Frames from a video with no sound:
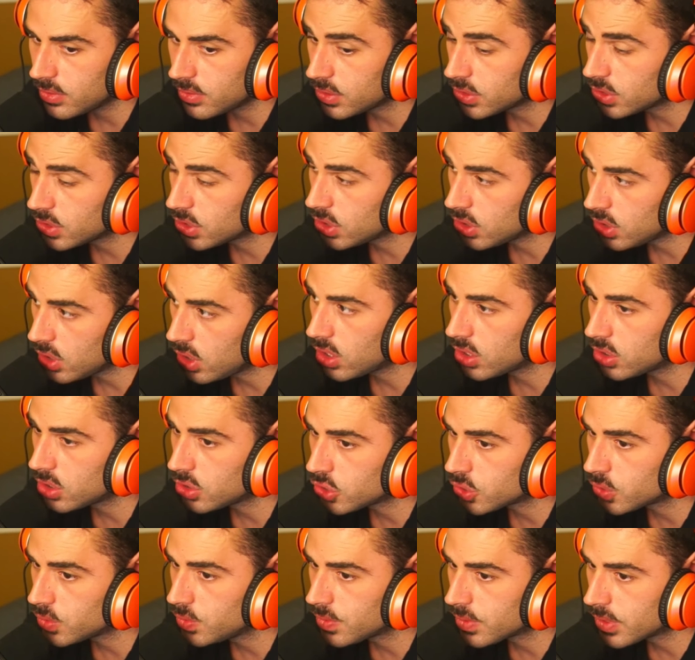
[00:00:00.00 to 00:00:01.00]
There's a lot of
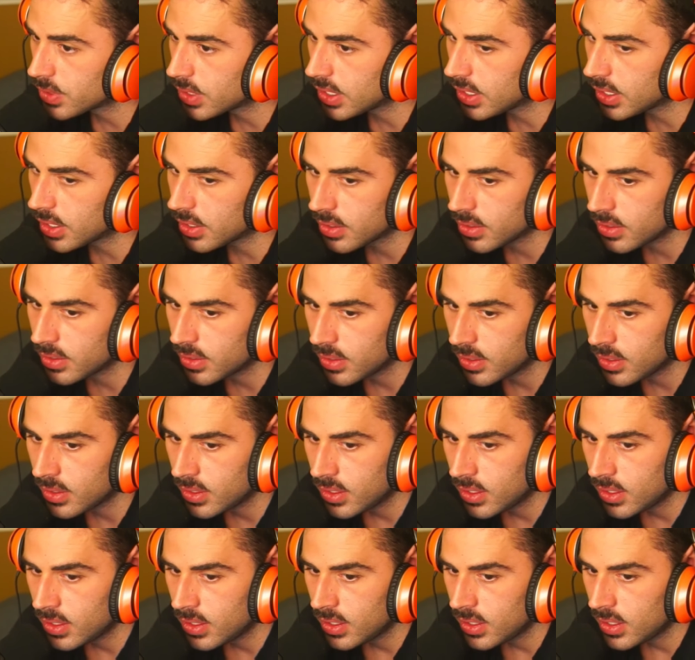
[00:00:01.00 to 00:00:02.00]
truth there.
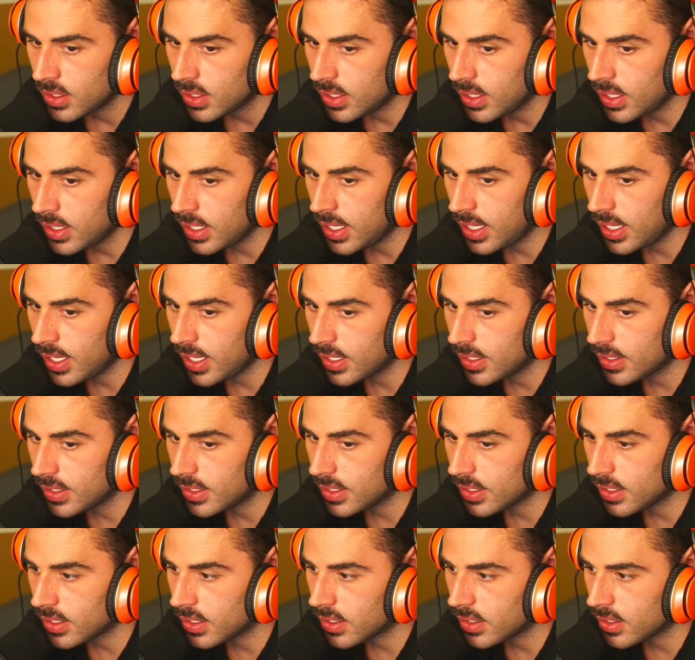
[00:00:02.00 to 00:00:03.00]
And
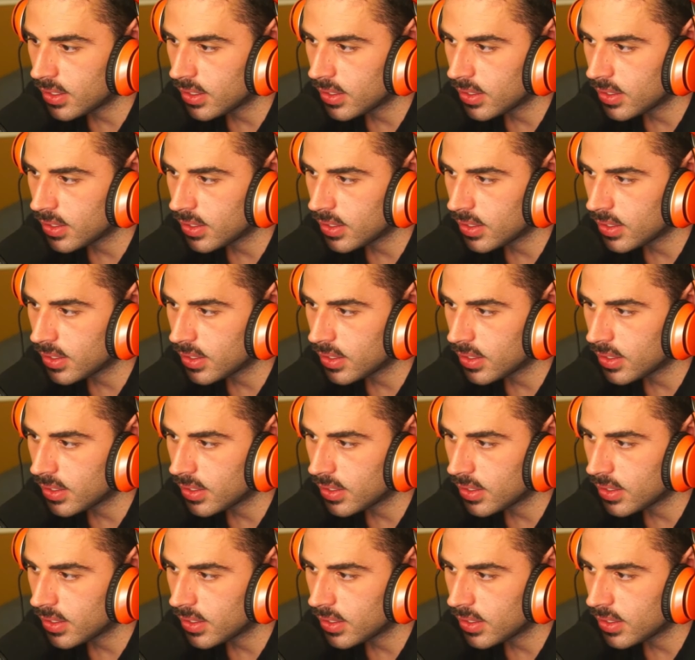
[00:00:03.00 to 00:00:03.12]
uh,